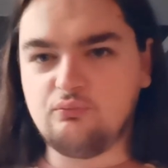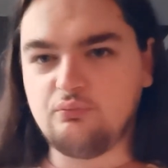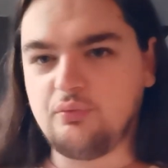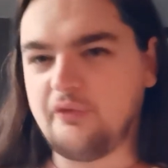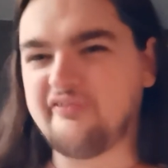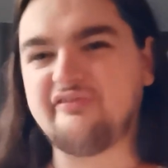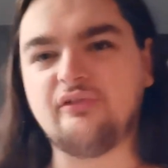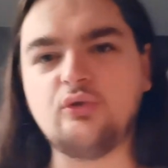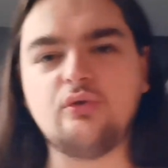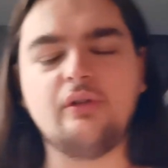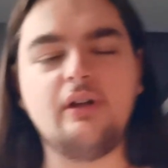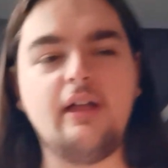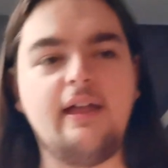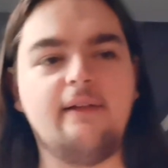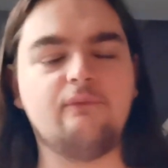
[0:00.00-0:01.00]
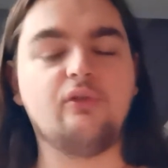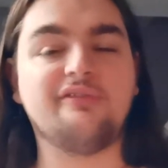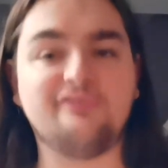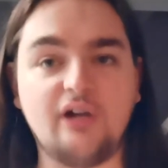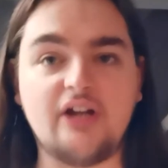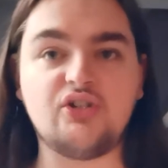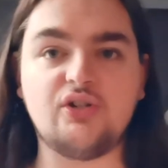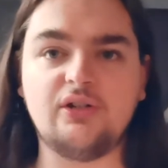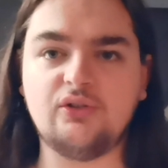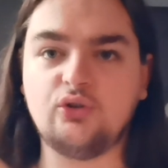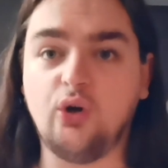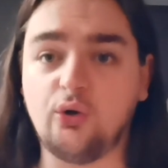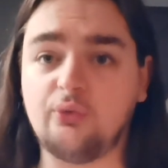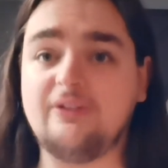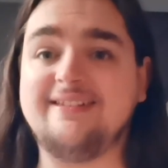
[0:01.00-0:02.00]
refreshing,
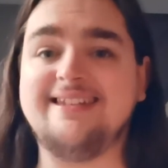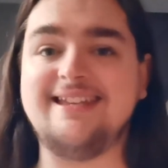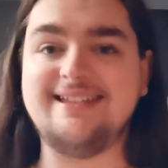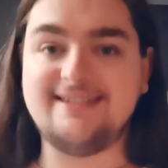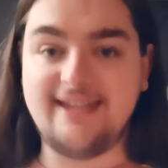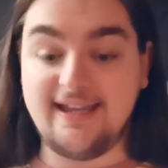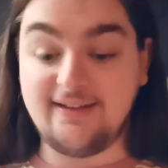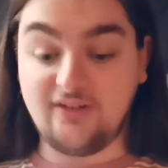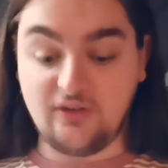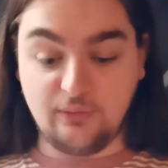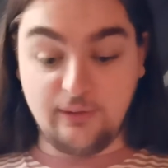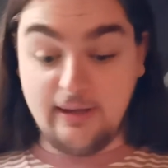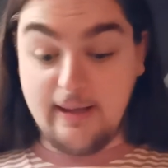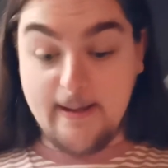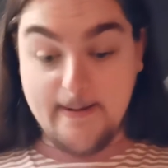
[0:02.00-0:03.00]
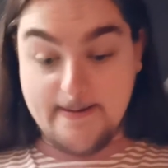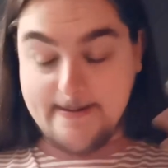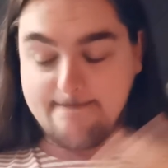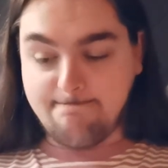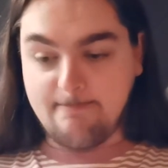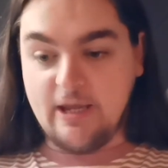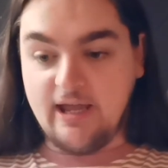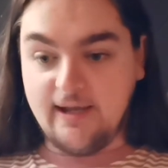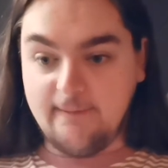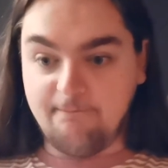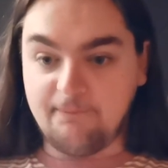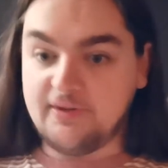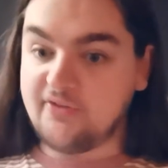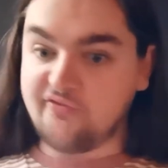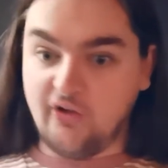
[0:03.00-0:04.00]
currenty taste to it.
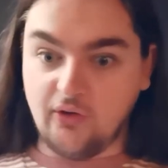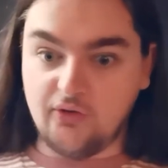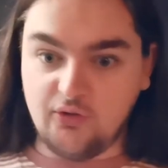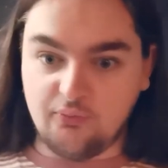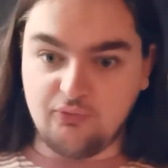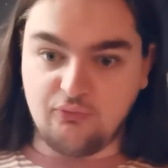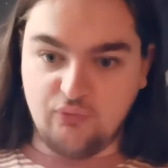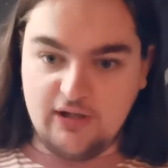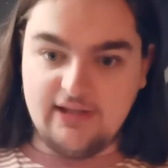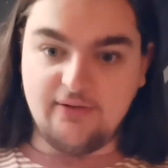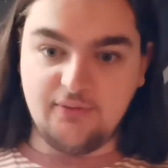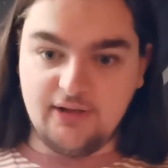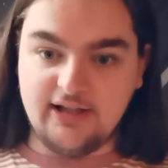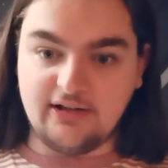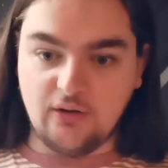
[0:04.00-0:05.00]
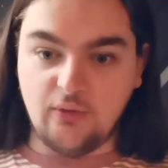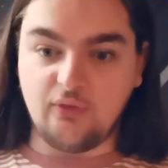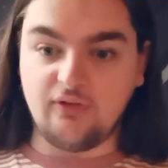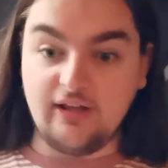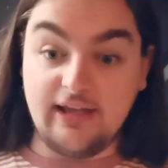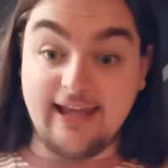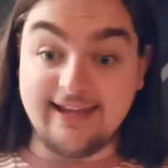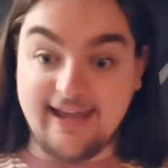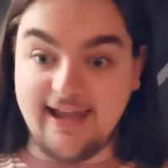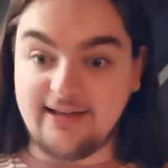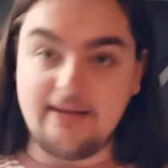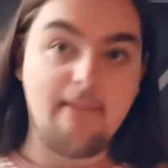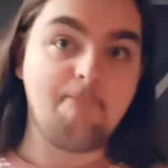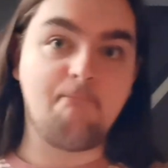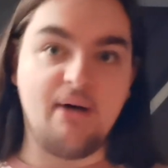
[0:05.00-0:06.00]
It's followed up really, really closely
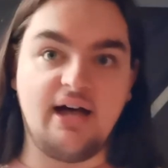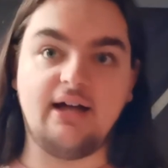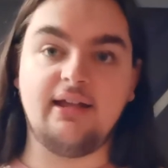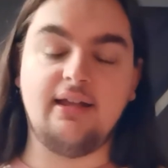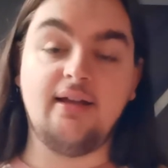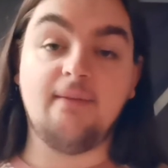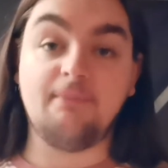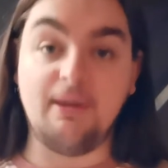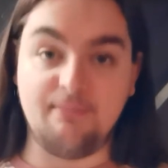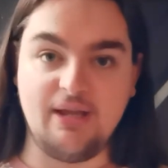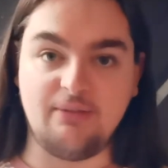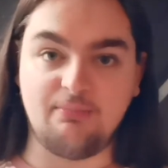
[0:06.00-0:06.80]
again by the